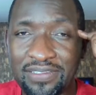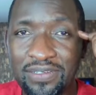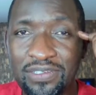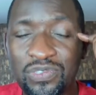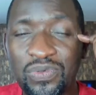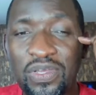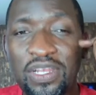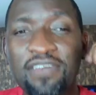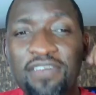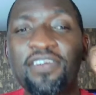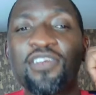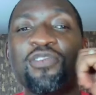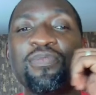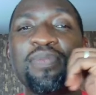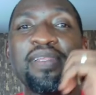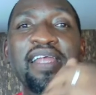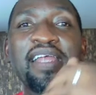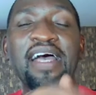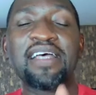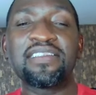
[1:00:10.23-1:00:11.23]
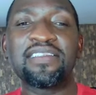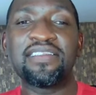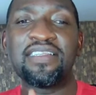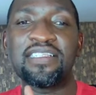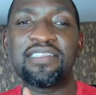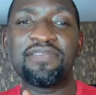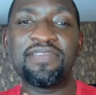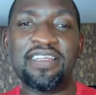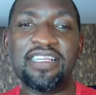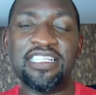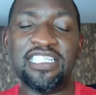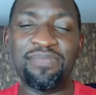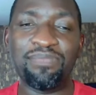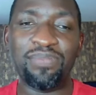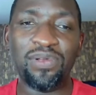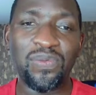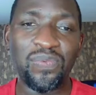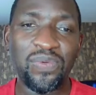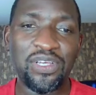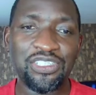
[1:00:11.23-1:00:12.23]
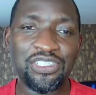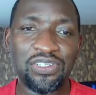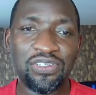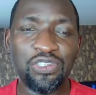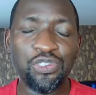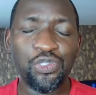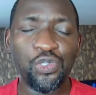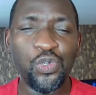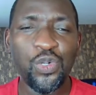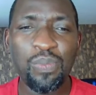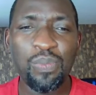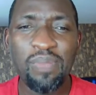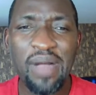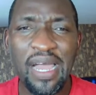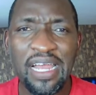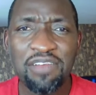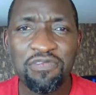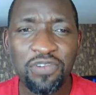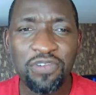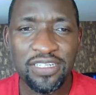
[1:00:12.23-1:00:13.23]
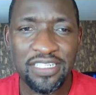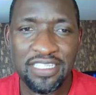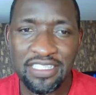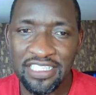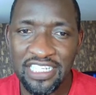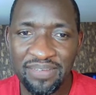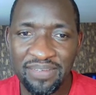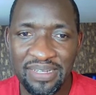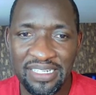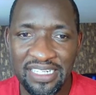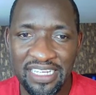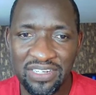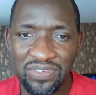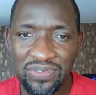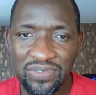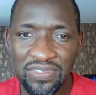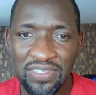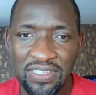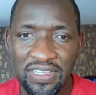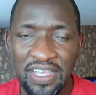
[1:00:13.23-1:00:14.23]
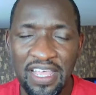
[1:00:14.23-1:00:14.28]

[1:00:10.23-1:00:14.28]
So whenever you've been asked this very simple question, should we ban 14 sita matatus?